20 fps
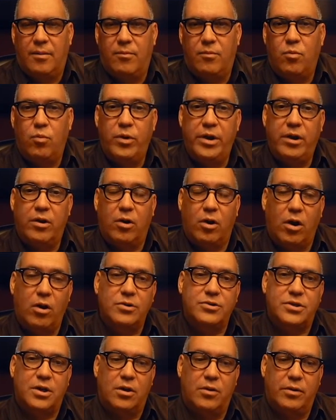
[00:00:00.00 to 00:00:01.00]
We are
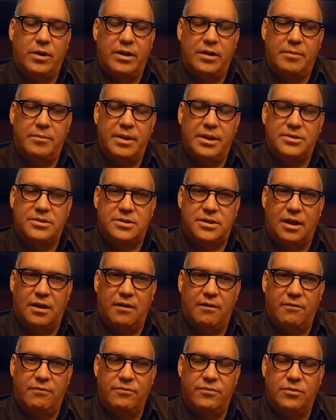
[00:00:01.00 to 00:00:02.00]
also in the midst
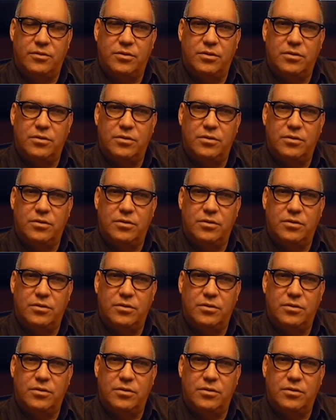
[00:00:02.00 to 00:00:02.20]
of